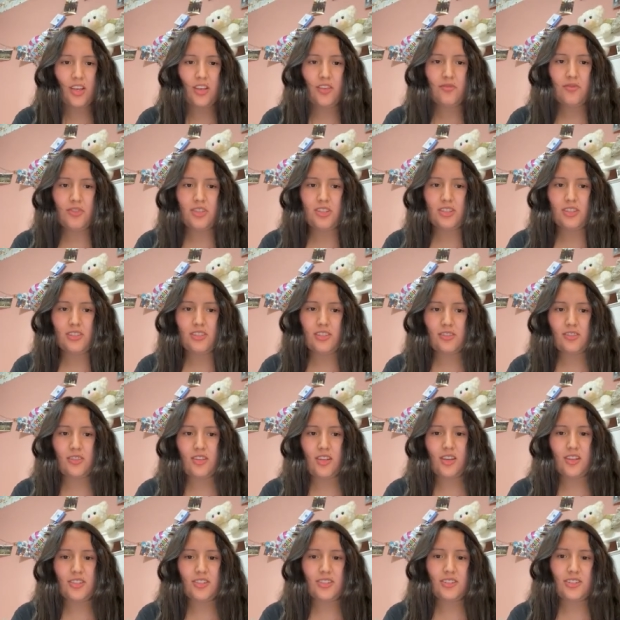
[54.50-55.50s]
which is a
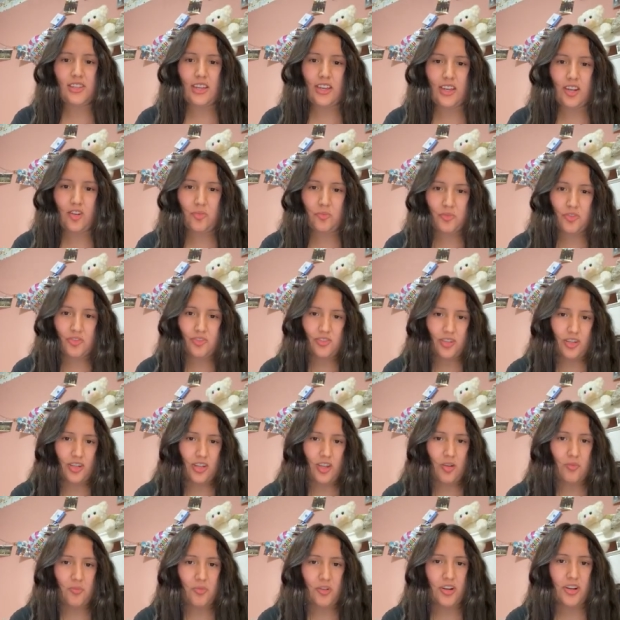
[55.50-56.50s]
scholarship that helps you study
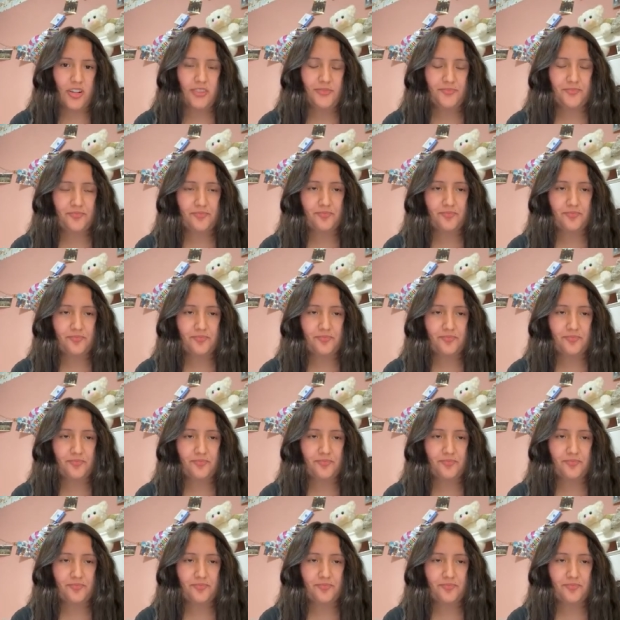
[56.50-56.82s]
abroad.